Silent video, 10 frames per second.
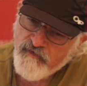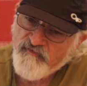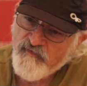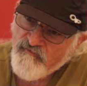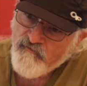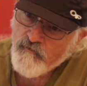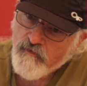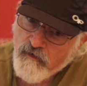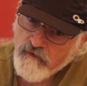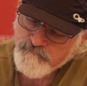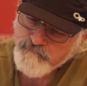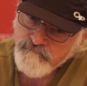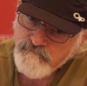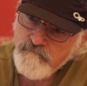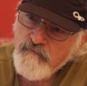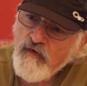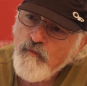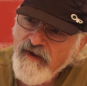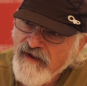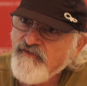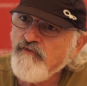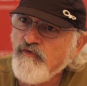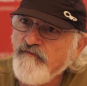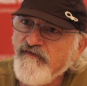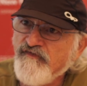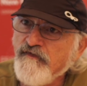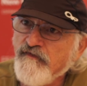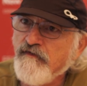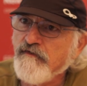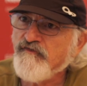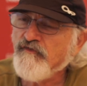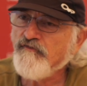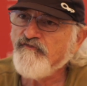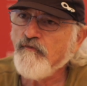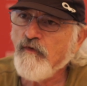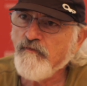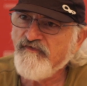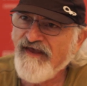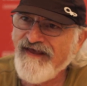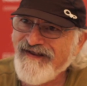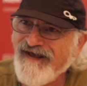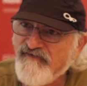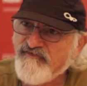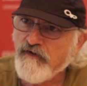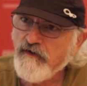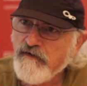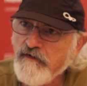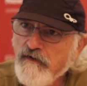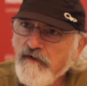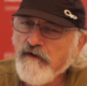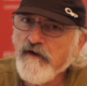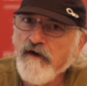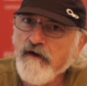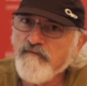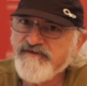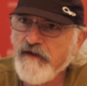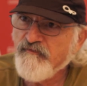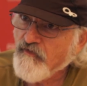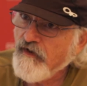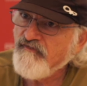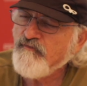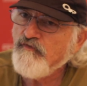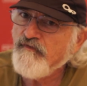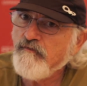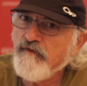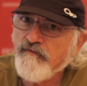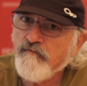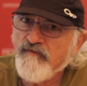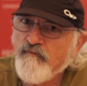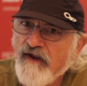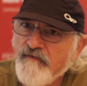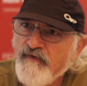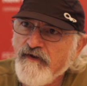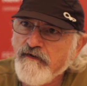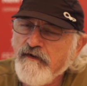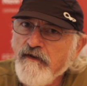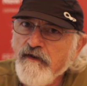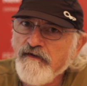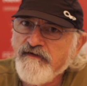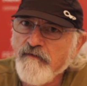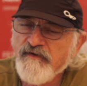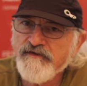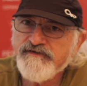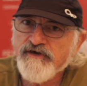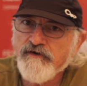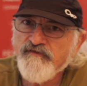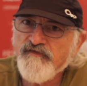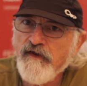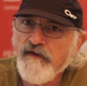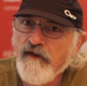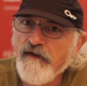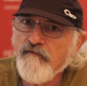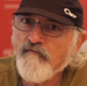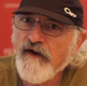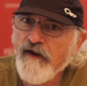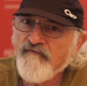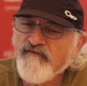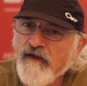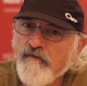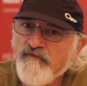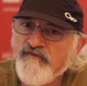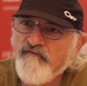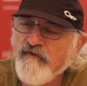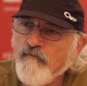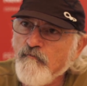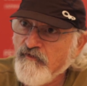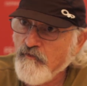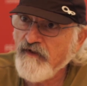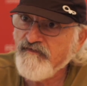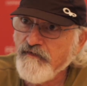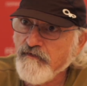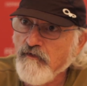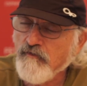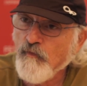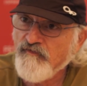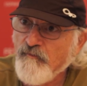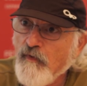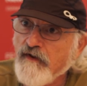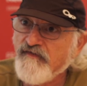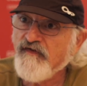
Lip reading: years before, we had two movies in the theaters also. One was AD ASTRA, James Gray's movie with Brad Pitt and Tommy Lee Jones. And then right after that was a film with Quentin called Once Upon a